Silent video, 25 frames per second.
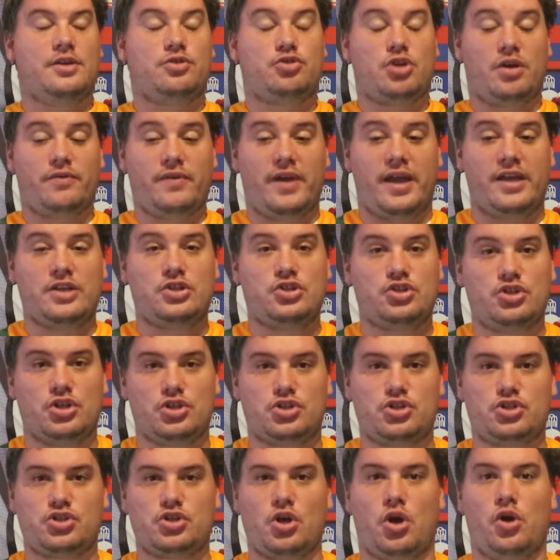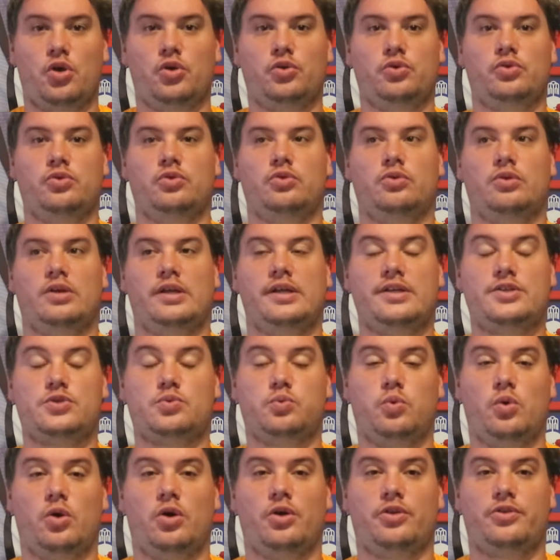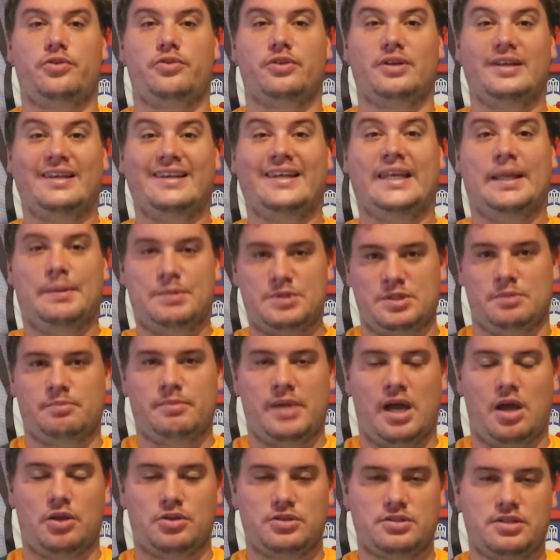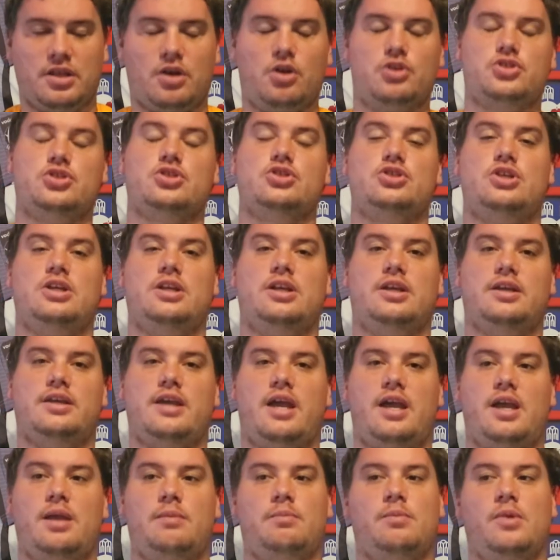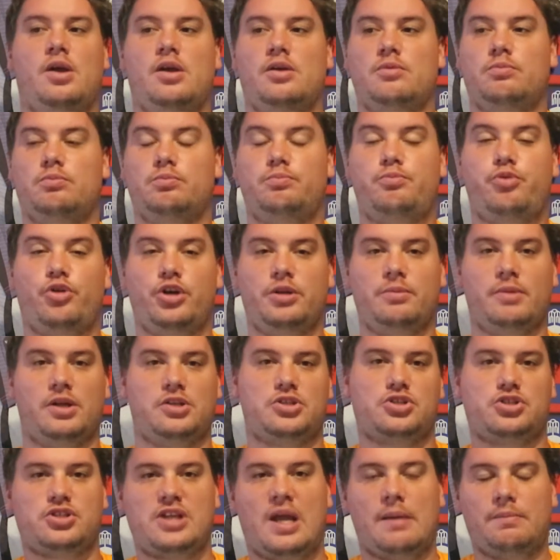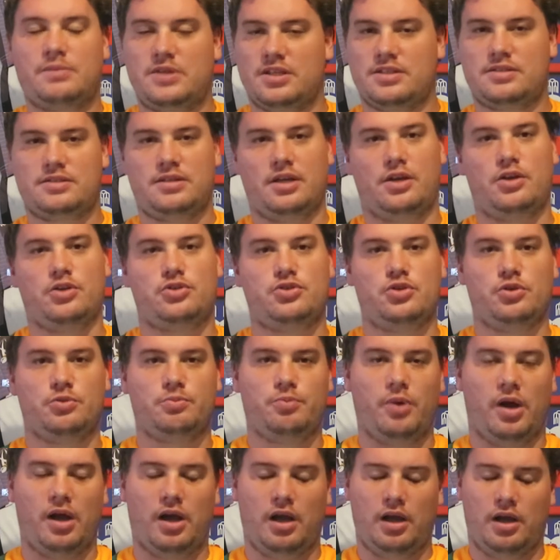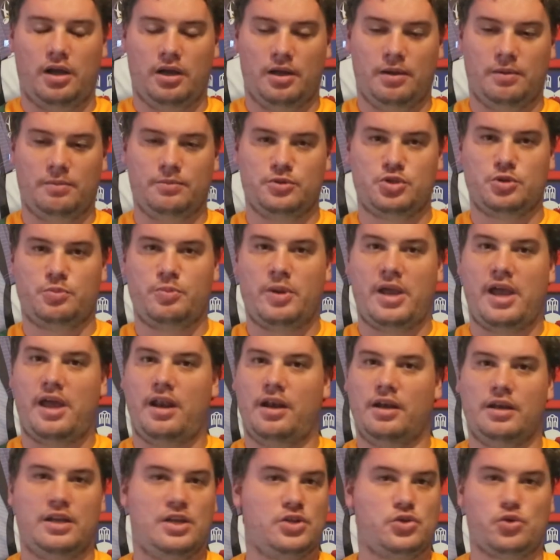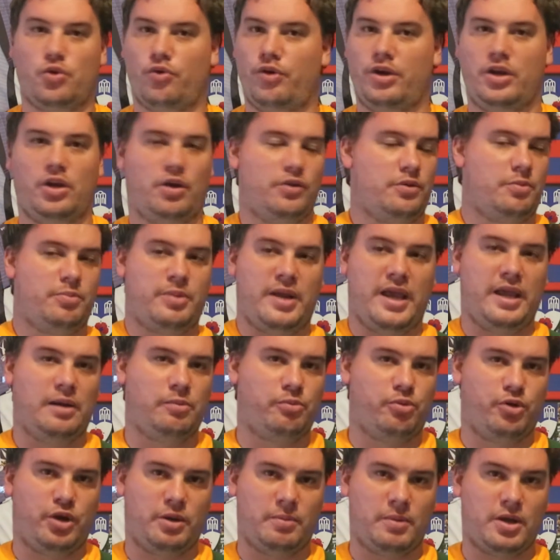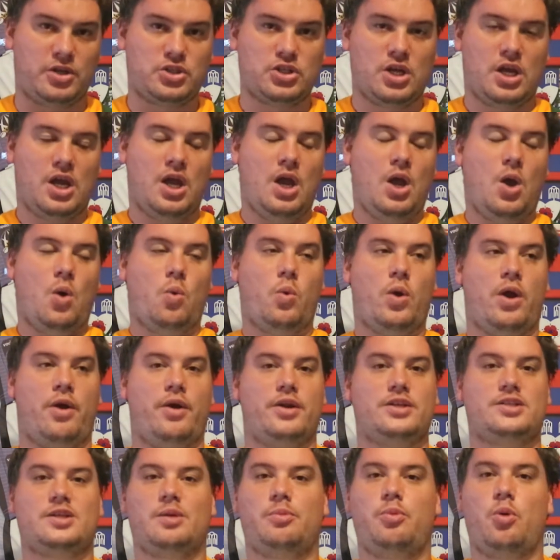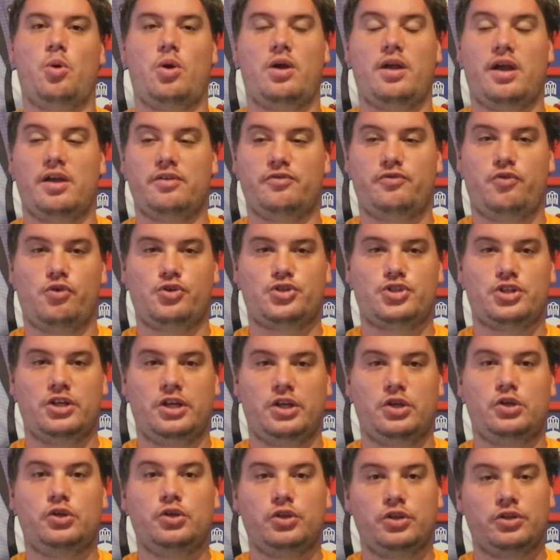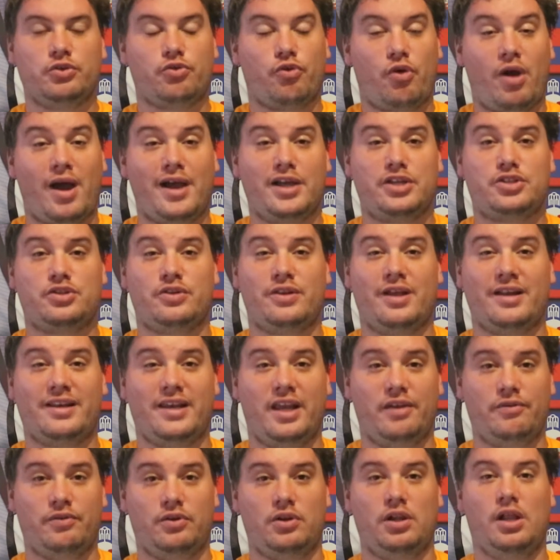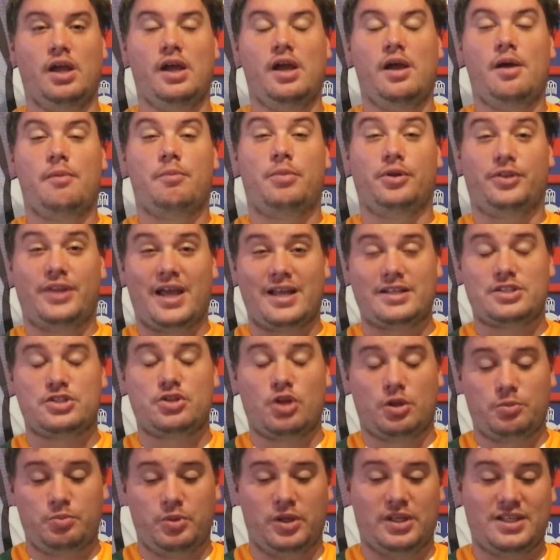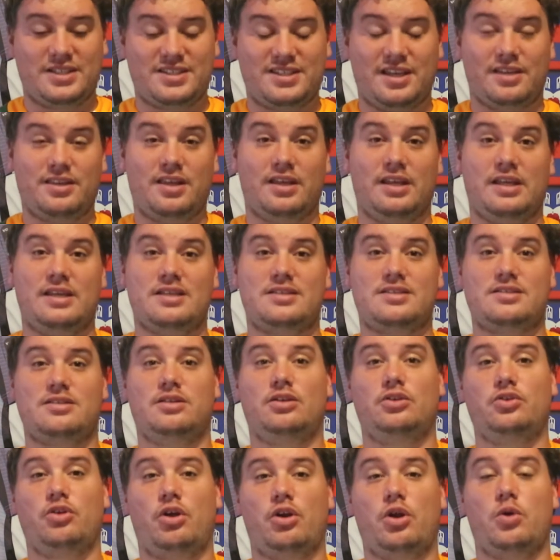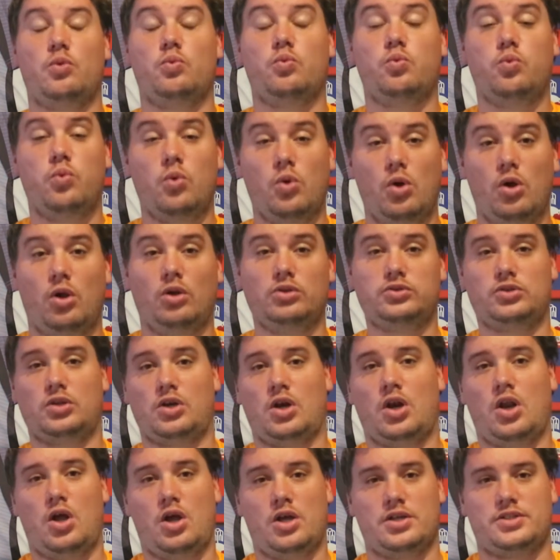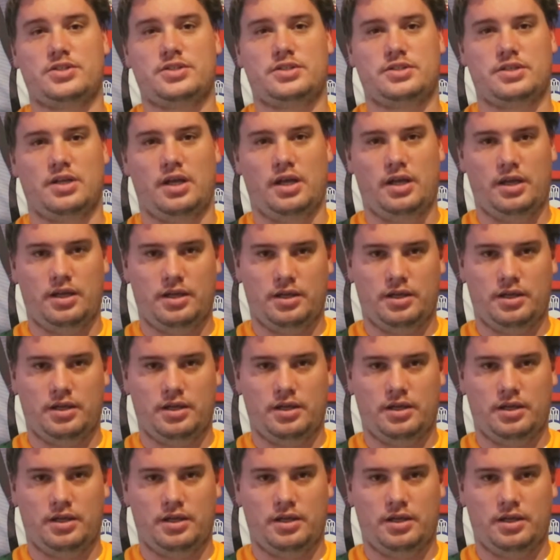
Trevor has just shown his worth leaps and bounds. That Argentina game pretty much stamped his ticket to Japan, and he's already on the plane pretty much. Whereas Kuboka, unfortunately, couldn't rise to that level, but that's not being said that he's still not a world-class